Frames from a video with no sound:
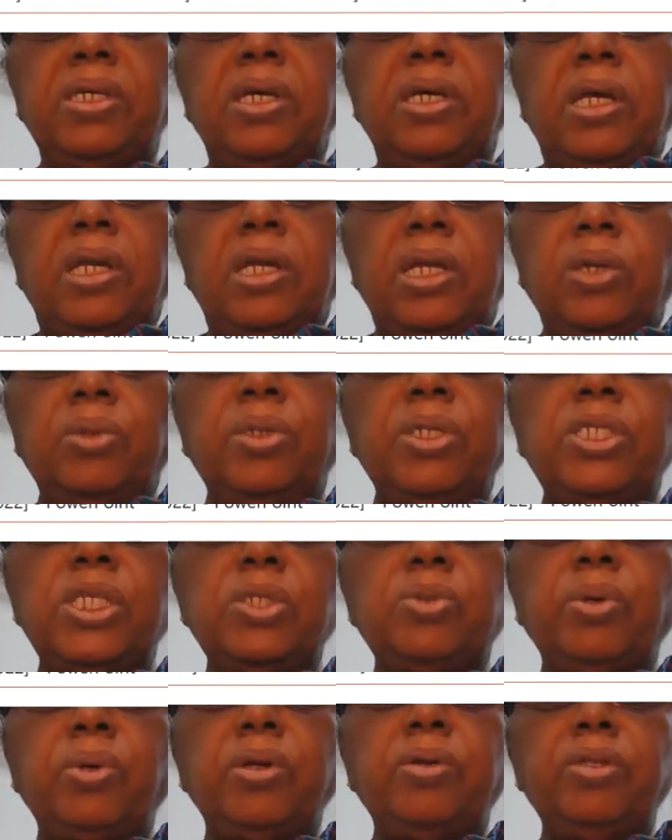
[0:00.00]
Now, this
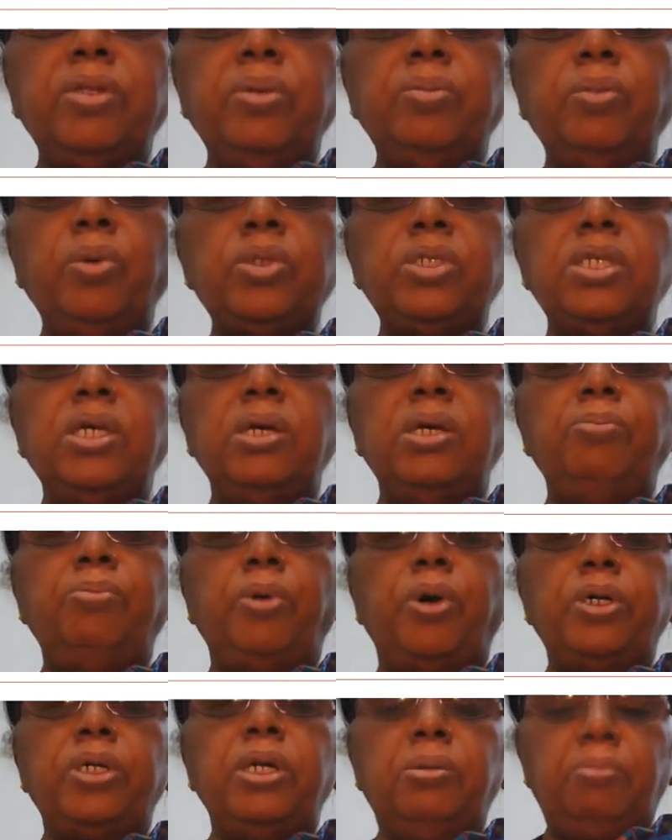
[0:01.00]
is one of the most
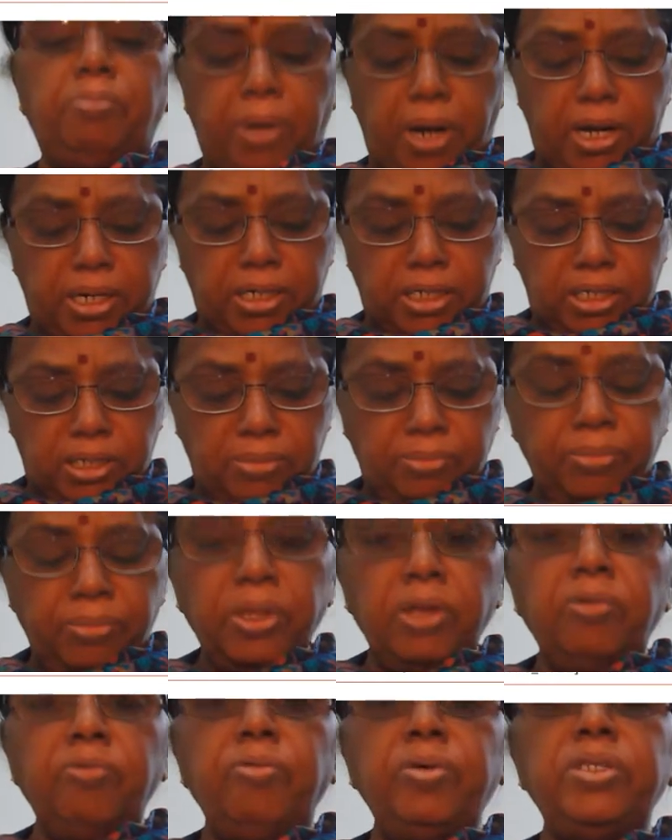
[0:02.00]
important parts
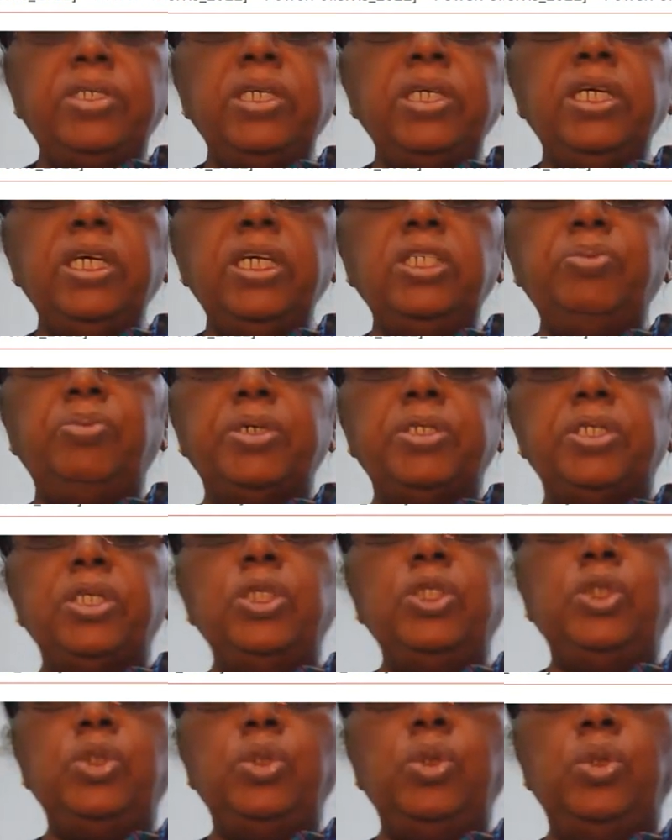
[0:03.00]
which each
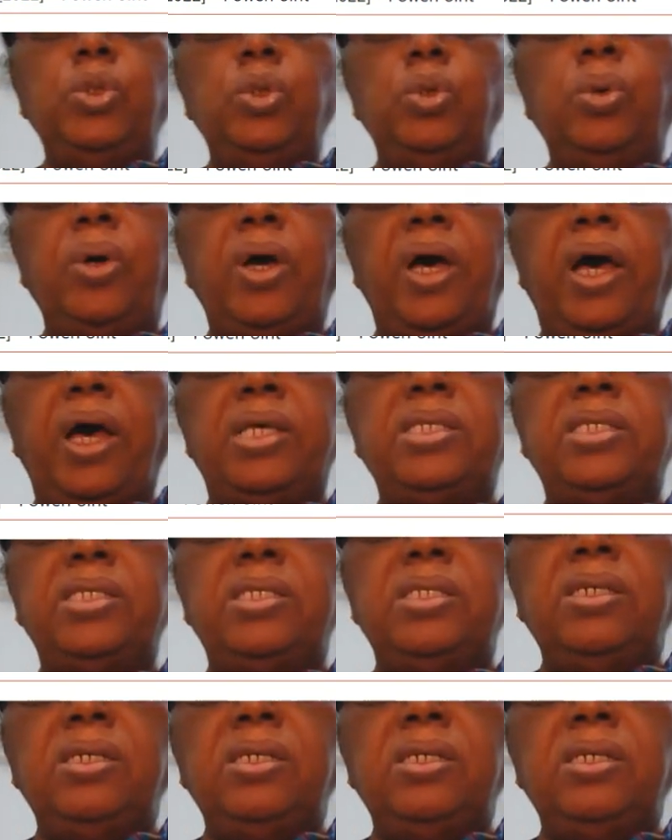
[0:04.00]
person should know. As